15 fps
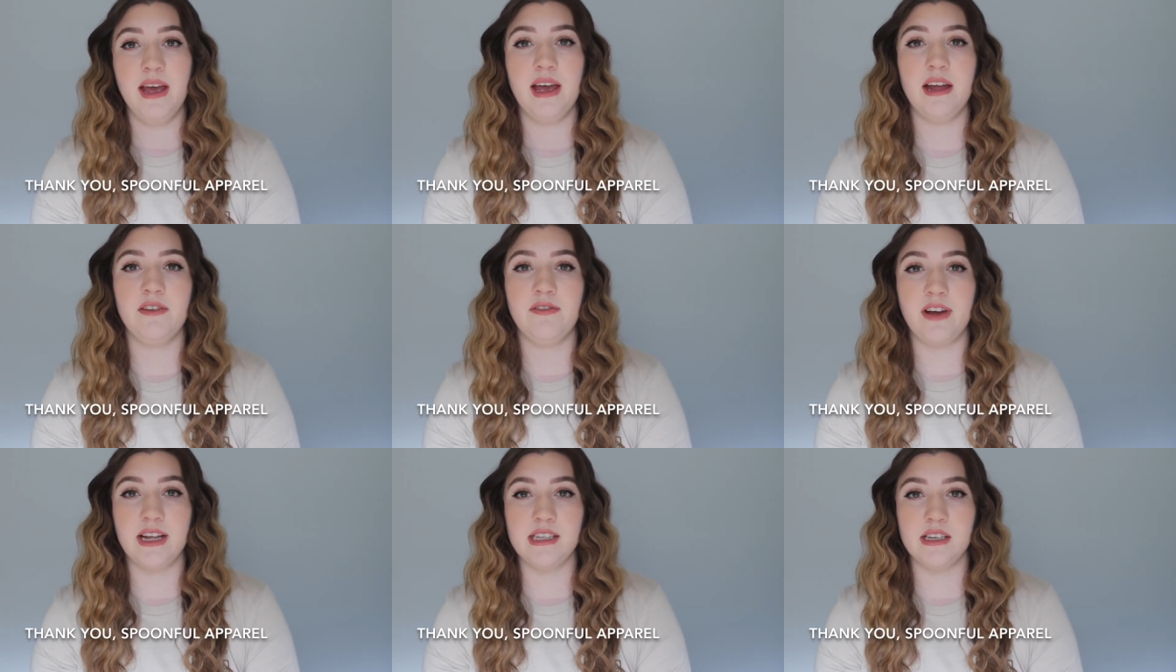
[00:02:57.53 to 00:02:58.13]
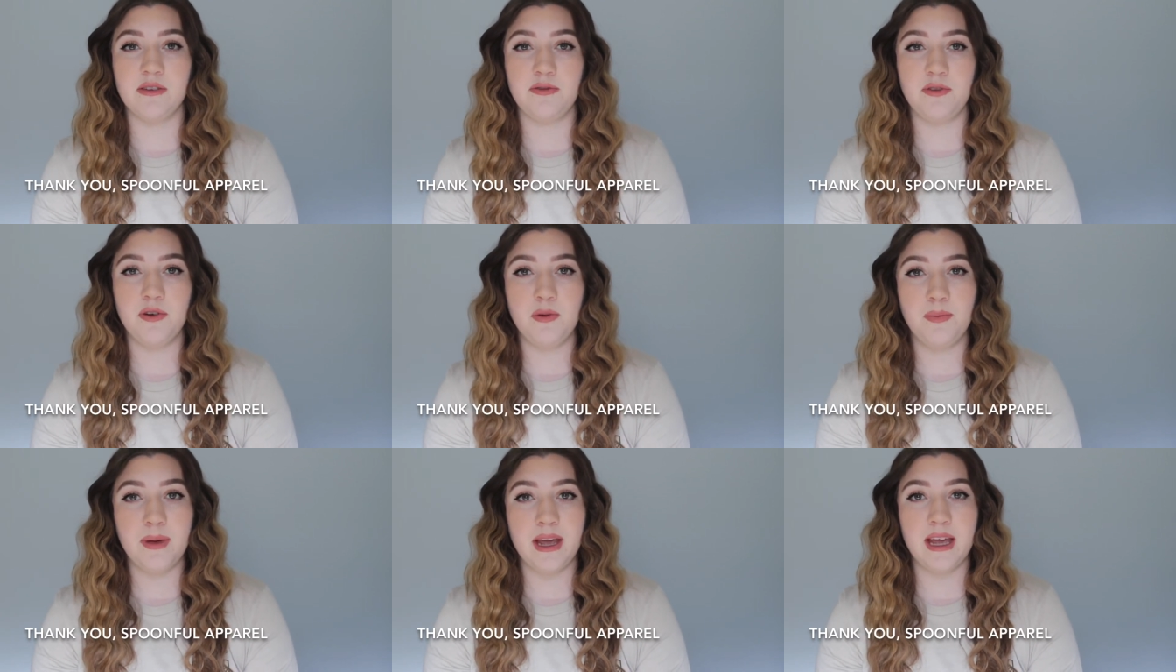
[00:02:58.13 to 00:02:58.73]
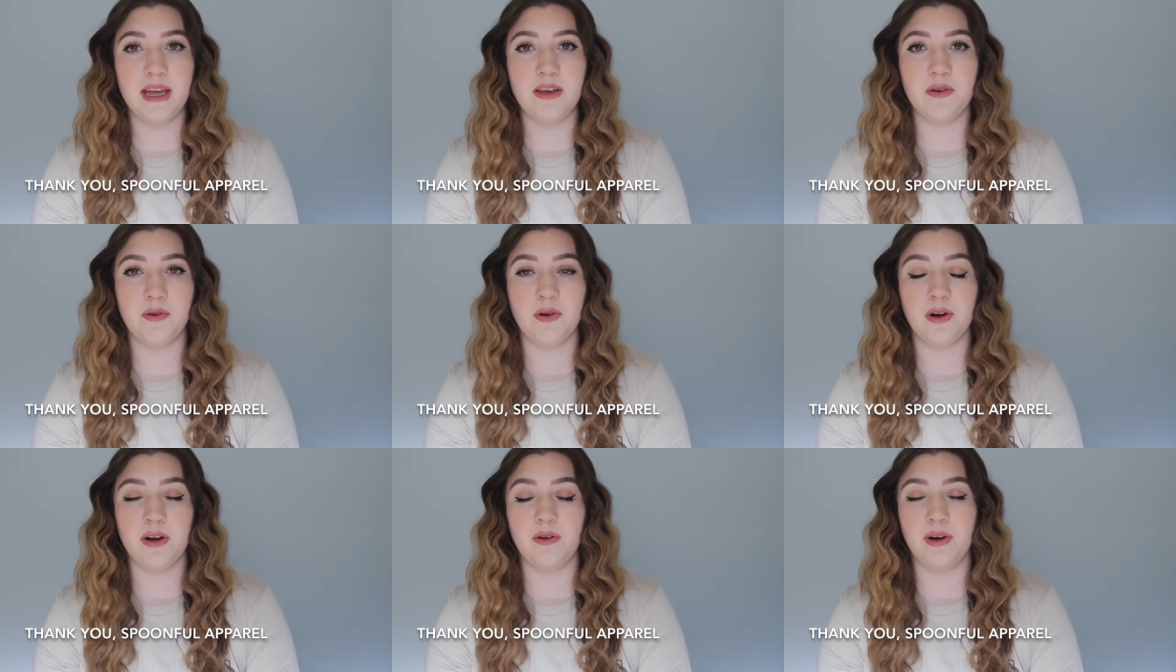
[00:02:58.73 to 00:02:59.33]
and finds a food bank
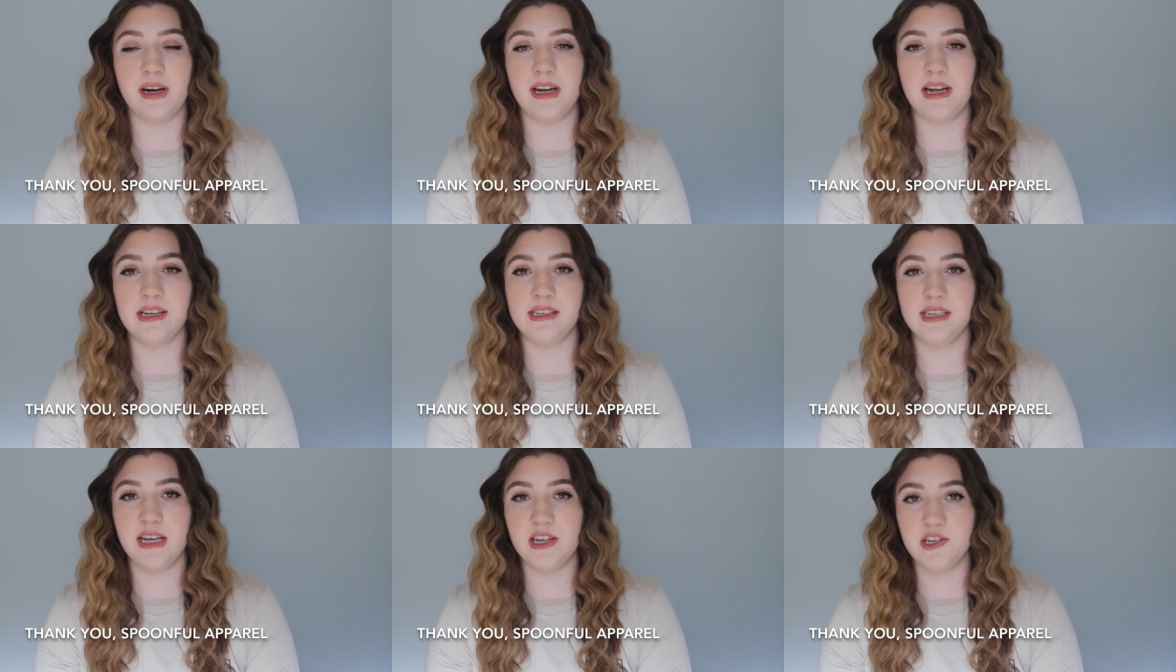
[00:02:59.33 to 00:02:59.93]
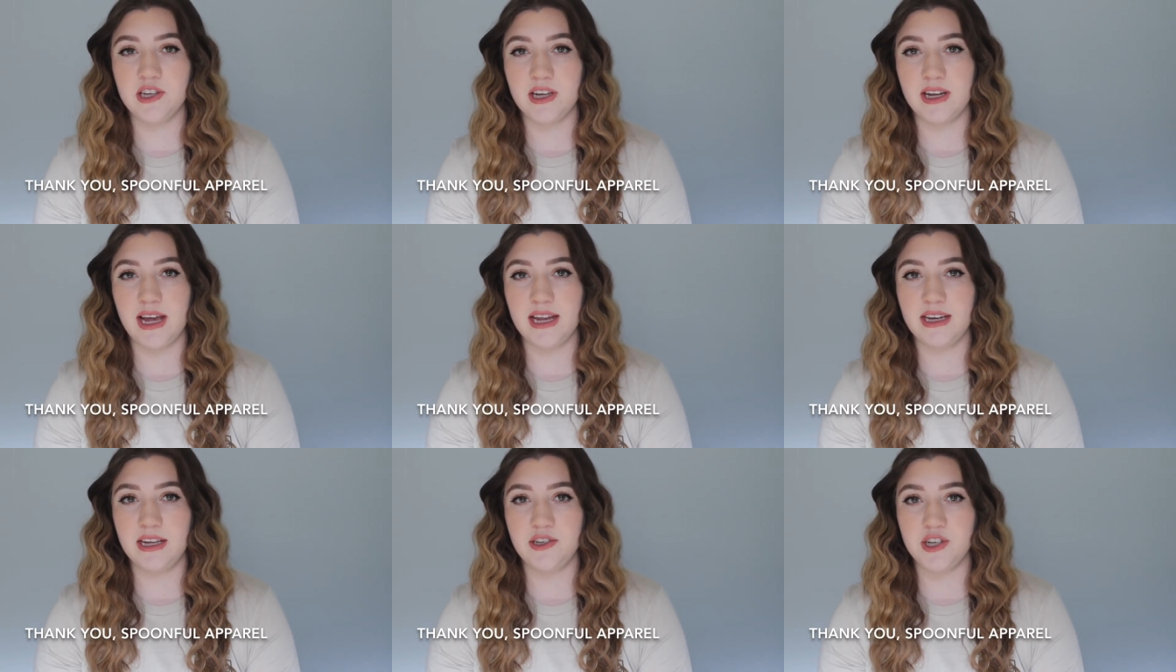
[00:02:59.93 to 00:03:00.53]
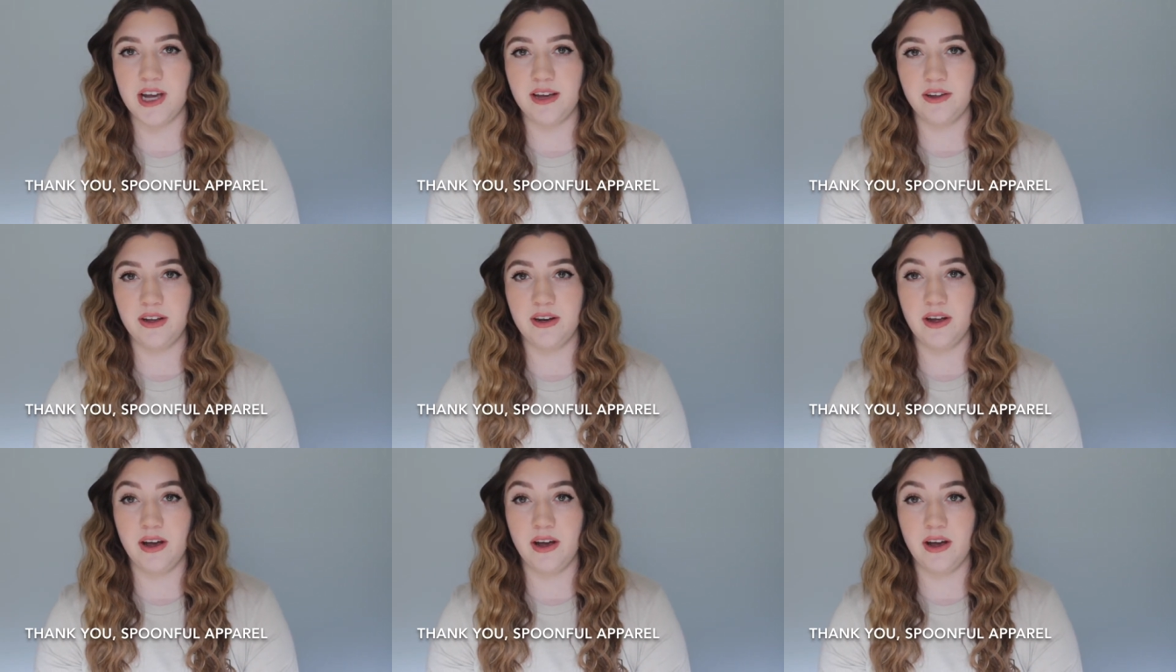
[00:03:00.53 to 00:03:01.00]
or an organization ending childhood